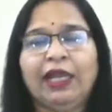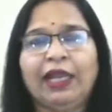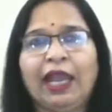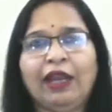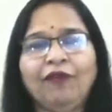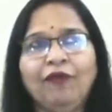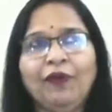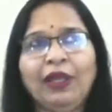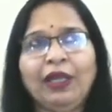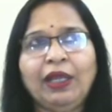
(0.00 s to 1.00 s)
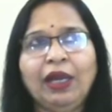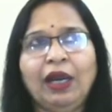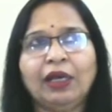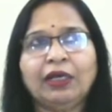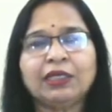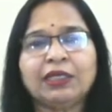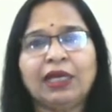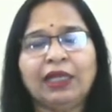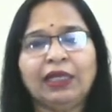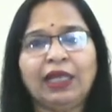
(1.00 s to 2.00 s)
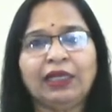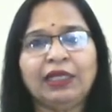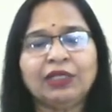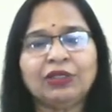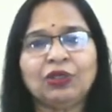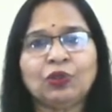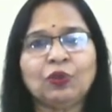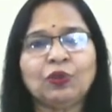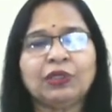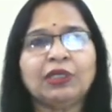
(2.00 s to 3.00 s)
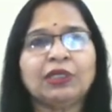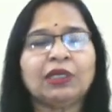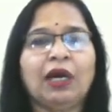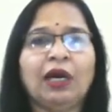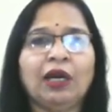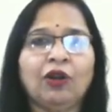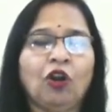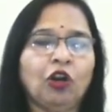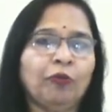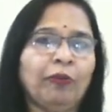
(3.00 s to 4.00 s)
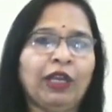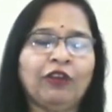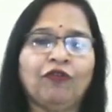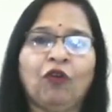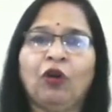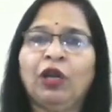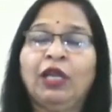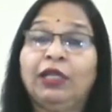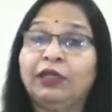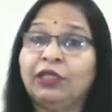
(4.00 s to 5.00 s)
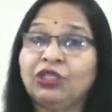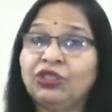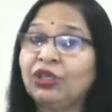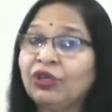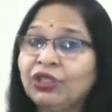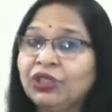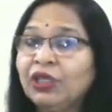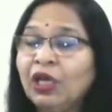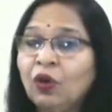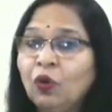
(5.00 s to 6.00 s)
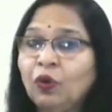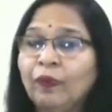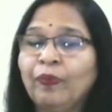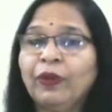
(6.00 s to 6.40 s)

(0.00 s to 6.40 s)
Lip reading: Can we understand that these resources are not meant for this generation alone?